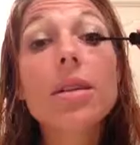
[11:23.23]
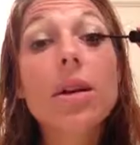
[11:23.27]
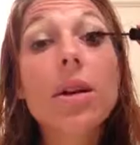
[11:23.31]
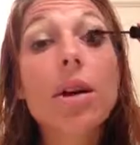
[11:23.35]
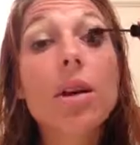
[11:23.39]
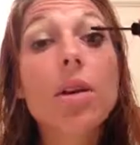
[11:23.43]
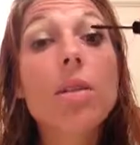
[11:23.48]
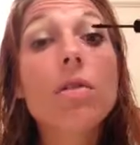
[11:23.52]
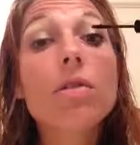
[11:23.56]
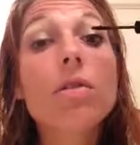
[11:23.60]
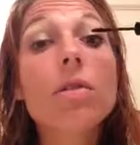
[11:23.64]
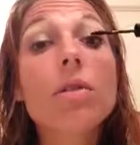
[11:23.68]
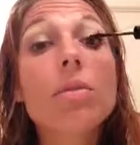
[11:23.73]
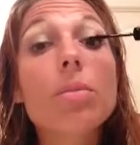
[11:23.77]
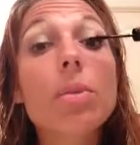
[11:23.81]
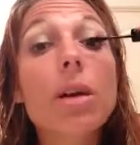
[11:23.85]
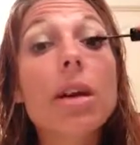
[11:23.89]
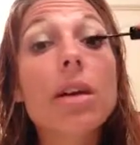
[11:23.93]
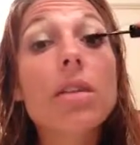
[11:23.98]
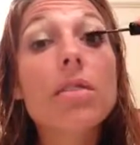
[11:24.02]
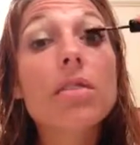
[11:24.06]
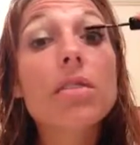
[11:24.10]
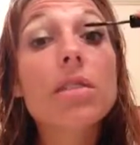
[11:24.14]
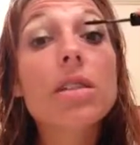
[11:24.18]
Oh, for
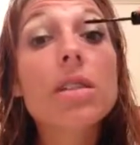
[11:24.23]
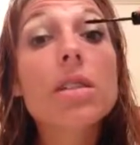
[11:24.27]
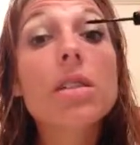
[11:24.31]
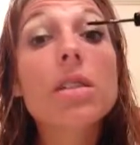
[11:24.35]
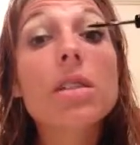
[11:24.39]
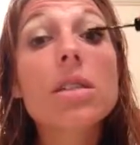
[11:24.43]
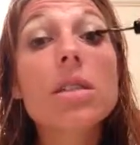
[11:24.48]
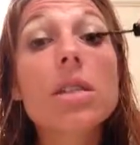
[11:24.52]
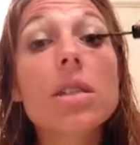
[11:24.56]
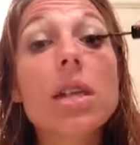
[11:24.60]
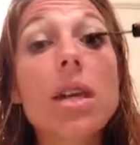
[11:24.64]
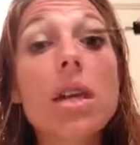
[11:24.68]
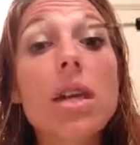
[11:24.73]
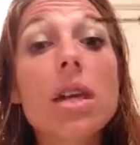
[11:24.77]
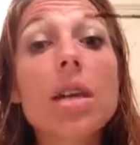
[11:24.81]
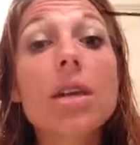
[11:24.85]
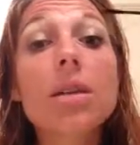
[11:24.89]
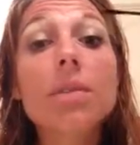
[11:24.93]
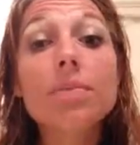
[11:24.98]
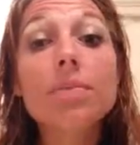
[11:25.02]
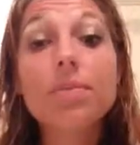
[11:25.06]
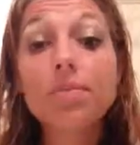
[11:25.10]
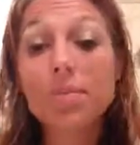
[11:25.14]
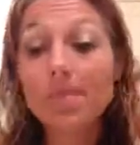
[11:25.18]
breakfast, yeah.